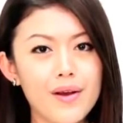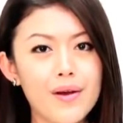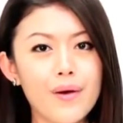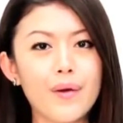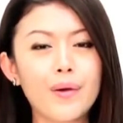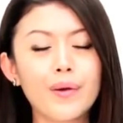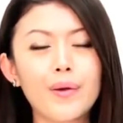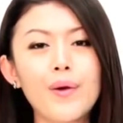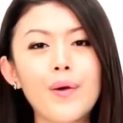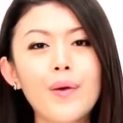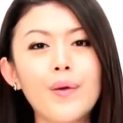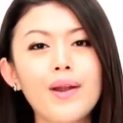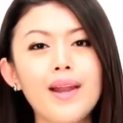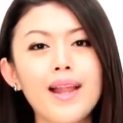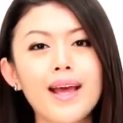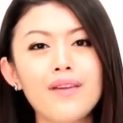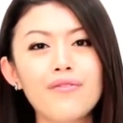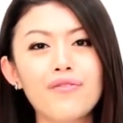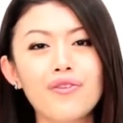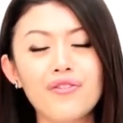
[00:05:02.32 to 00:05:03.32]
or go
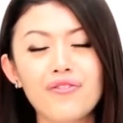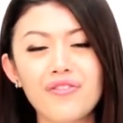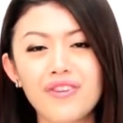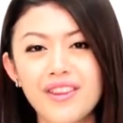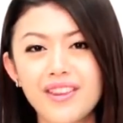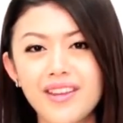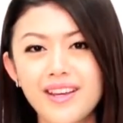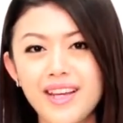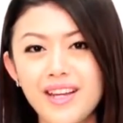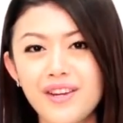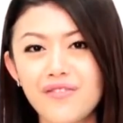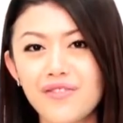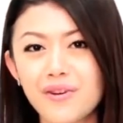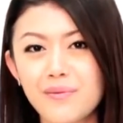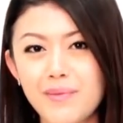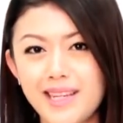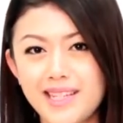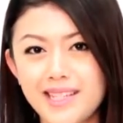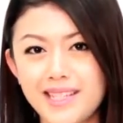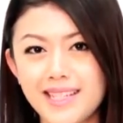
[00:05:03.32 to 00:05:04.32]
online for further
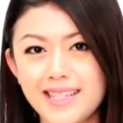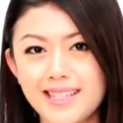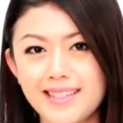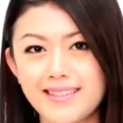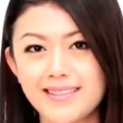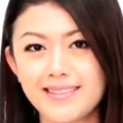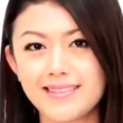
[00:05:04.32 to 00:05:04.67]
information.